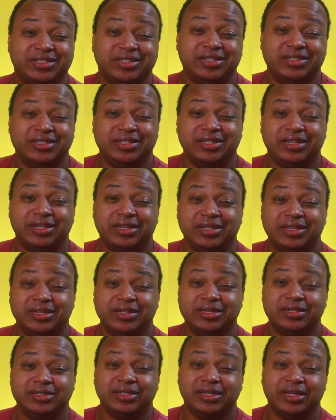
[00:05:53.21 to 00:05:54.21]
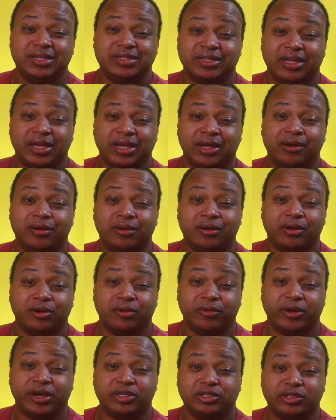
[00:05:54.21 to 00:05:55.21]
C C is, it's error
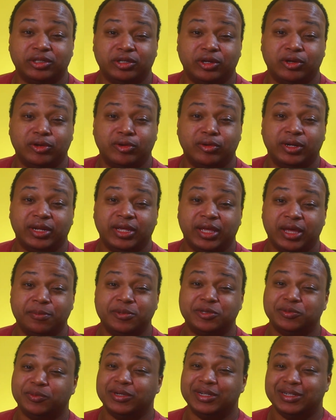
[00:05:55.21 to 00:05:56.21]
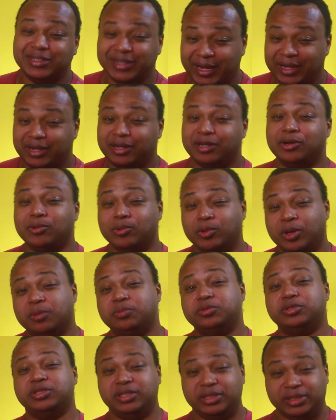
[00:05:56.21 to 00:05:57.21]
correction code. It helps with data
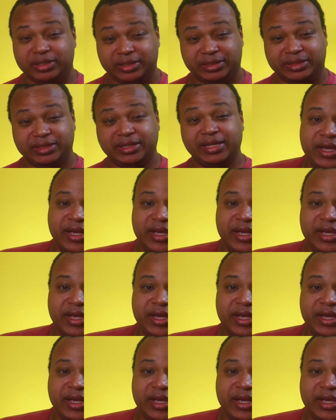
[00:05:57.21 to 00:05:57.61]
corruption.